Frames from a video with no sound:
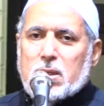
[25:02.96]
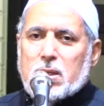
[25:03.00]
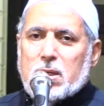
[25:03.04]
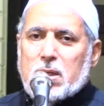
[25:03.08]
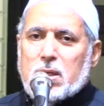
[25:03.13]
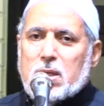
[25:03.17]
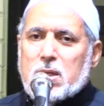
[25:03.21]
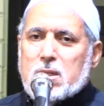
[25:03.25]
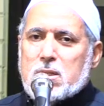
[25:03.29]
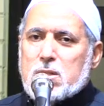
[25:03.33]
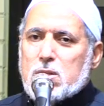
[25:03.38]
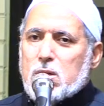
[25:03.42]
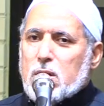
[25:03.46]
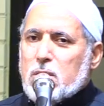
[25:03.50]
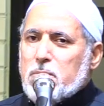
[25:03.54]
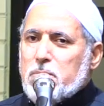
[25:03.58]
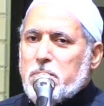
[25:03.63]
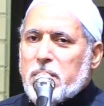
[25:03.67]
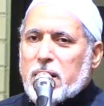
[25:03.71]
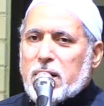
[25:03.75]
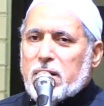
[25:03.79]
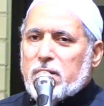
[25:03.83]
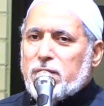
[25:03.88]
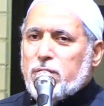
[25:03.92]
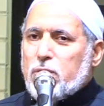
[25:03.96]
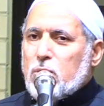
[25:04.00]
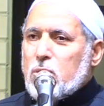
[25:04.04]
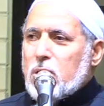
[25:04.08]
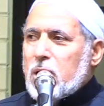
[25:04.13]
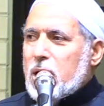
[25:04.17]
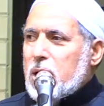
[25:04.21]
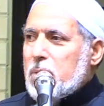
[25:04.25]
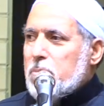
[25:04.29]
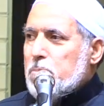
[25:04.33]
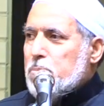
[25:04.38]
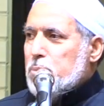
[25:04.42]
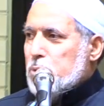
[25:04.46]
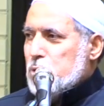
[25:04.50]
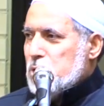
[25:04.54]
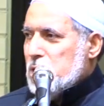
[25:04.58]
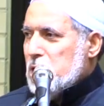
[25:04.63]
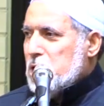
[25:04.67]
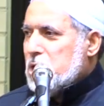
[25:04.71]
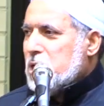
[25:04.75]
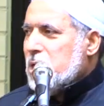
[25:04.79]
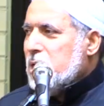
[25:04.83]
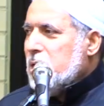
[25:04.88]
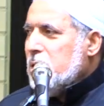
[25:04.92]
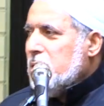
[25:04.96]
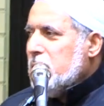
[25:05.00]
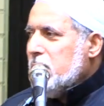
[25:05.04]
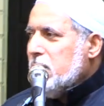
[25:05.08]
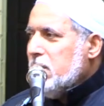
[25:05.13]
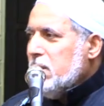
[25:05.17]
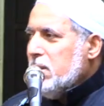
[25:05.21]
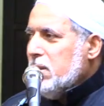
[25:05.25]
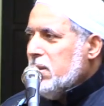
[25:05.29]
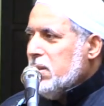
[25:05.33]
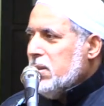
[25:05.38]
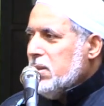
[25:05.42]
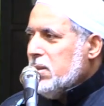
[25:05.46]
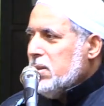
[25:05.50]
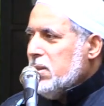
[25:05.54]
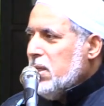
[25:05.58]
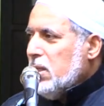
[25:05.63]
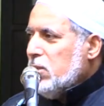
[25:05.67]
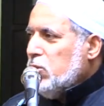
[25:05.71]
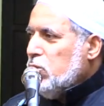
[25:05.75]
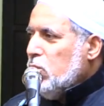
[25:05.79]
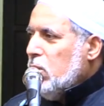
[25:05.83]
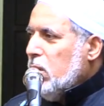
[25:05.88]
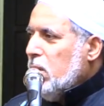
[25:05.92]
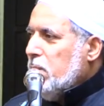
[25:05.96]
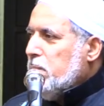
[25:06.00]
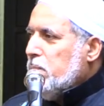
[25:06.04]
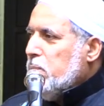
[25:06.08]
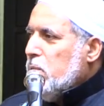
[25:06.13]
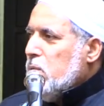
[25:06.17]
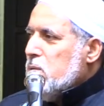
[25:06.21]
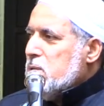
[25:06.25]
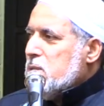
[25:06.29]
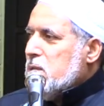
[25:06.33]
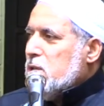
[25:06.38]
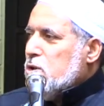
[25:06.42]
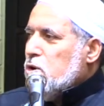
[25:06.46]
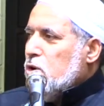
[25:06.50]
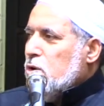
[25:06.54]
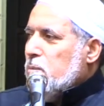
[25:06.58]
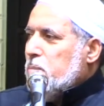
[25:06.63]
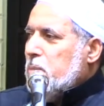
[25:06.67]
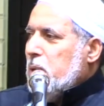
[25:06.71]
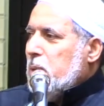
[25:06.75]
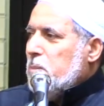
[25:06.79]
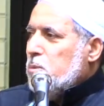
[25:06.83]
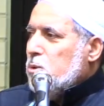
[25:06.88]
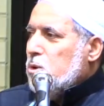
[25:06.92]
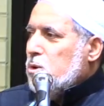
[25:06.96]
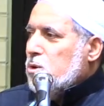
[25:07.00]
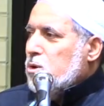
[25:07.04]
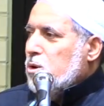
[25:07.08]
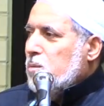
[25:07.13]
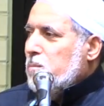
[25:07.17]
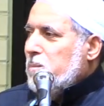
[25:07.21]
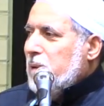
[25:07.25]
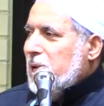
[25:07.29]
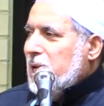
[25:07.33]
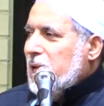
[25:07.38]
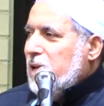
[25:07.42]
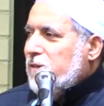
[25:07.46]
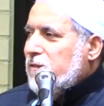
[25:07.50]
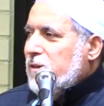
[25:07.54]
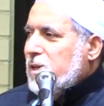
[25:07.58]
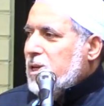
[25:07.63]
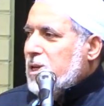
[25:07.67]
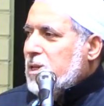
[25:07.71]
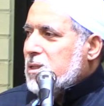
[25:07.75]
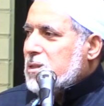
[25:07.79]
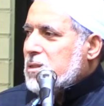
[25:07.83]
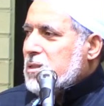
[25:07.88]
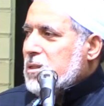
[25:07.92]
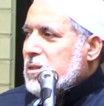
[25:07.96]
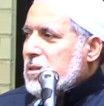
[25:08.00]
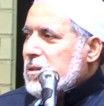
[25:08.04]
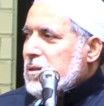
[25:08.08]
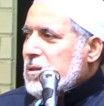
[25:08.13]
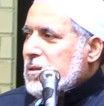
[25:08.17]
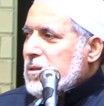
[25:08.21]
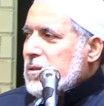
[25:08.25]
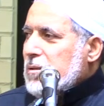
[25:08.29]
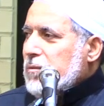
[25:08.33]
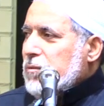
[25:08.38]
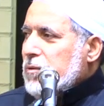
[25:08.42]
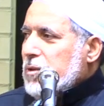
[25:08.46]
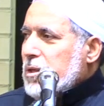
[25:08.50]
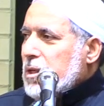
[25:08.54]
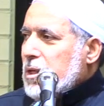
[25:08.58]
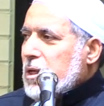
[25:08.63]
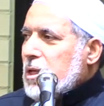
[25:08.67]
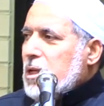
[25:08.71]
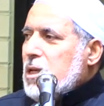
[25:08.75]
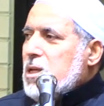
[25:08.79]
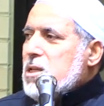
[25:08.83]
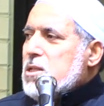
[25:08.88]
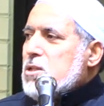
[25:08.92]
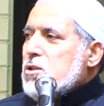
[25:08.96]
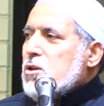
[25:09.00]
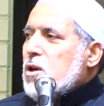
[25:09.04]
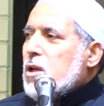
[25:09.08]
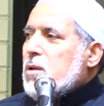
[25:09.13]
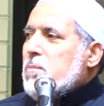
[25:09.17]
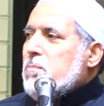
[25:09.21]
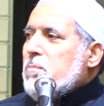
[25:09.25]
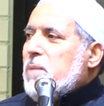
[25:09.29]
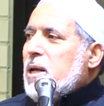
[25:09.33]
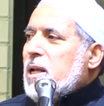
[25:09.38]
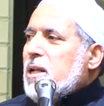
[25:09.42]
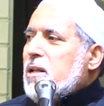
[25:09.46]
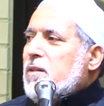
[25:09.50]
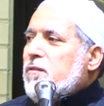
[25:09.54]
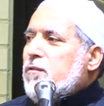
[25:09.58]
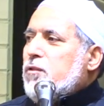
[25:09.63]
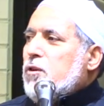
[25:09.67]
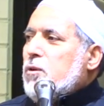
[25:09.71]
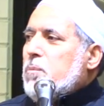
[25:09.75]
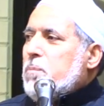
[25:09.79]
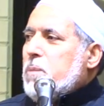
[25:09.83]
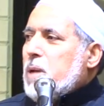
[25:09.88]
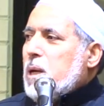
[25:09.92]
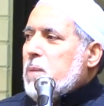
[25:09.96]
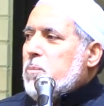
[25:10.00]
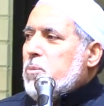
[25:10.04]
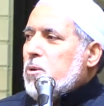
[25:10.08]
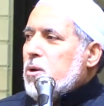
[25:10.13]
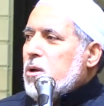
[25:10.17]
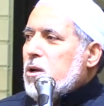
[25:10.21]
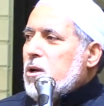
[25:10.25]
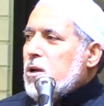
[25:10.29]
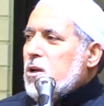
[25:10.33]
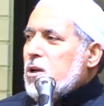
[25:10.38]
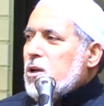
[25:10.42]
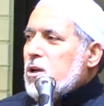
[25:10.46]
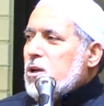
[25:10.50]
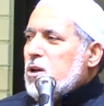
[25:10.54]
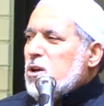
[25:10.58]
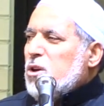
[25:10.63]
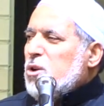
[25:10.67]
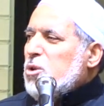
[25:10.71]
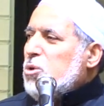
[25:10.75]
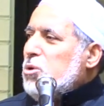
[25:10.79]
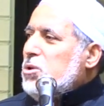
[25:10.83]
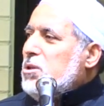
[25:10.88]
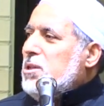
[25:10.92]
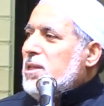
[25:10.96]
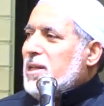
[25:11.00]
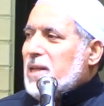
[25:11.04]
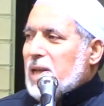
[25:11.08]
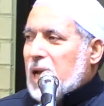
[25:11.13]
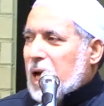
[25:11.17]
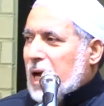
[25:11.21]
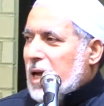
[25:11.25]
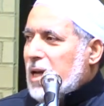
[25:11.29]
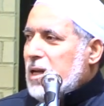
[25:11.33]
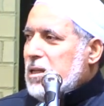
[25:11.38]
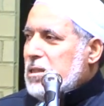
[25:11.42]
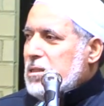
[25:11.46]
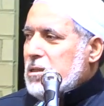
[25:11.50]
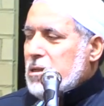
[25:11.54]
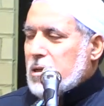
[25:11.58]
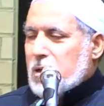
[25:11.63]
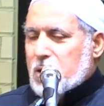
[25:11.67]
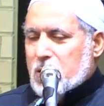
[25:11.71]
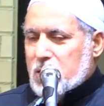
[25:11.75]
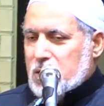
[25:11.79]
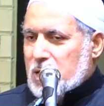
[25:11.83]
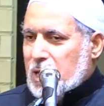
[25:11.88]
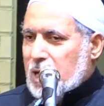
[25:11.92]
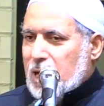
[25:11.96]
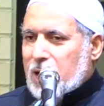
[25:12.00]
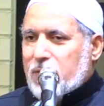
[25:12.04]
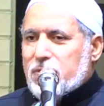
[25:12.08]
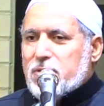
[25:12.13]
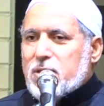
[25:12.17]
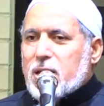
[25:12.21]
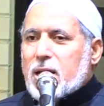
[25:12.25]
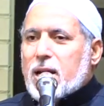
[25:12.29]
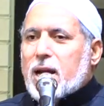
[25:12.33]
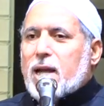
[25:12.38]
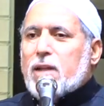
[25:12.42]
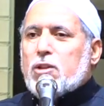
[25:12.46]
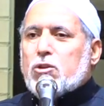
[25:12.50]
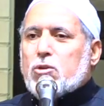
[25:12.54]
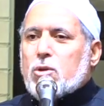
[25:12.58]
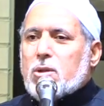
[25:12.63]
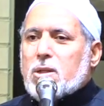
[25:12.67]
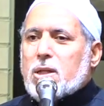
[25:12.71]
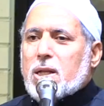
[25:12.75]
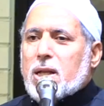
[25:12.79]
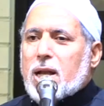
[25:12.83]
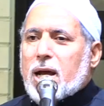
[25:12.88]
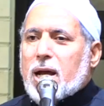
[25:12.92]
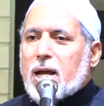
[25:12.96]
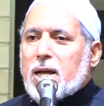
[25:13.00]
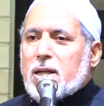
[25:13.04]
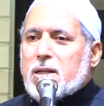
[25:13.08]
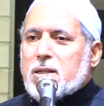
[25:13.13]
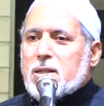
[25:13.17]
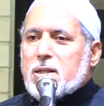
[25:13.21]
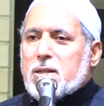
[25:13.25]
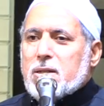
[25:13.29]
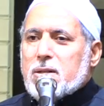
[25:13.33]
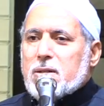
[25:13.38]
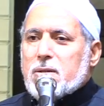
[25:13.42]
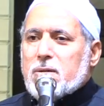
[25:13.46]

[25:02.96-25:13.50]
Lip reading: It is not meant for imposition, that you impose it on people who don't believe in it. It is not meant for people who deny it. They have the right to deny it.